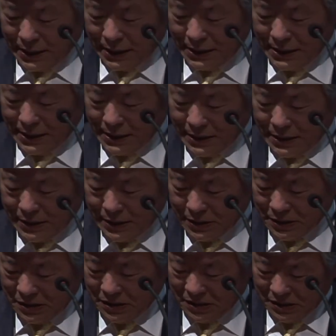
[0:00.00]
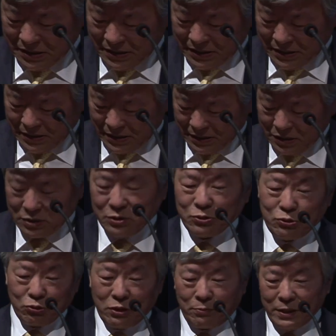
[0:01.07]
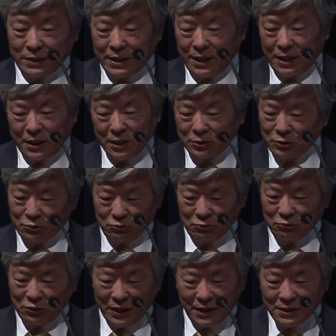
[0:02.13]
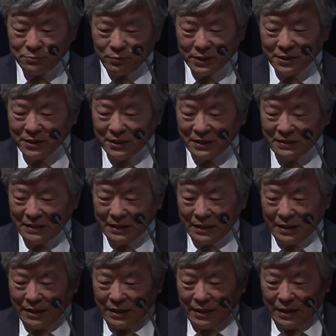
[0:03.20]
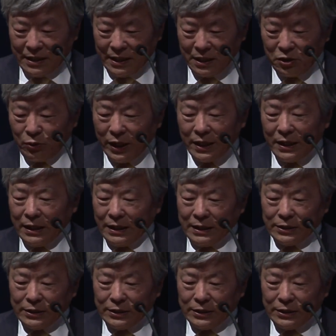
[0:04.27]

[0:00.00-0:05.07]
I did. It took about 10 years to do this, but anyway.